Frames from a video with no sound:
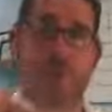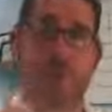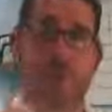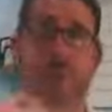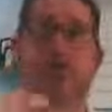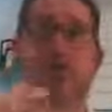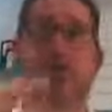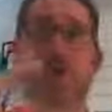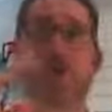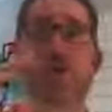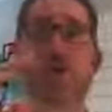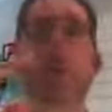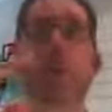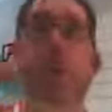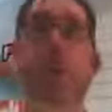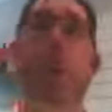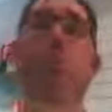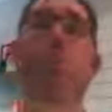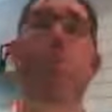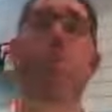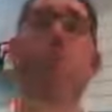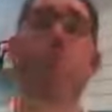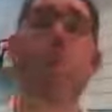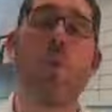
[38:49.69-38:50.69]
you can do
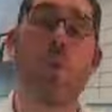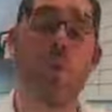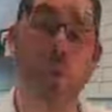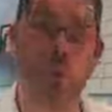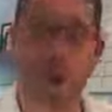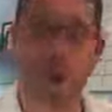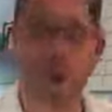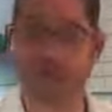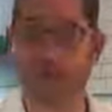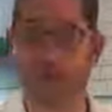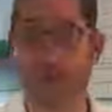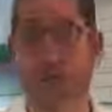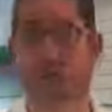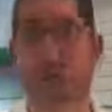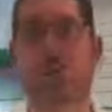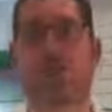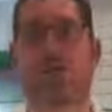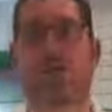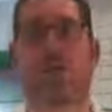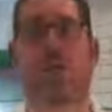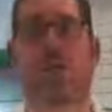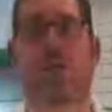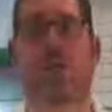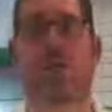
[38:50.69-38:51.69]
way
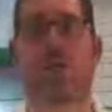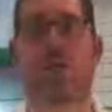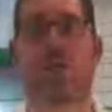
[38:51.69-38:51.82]
longer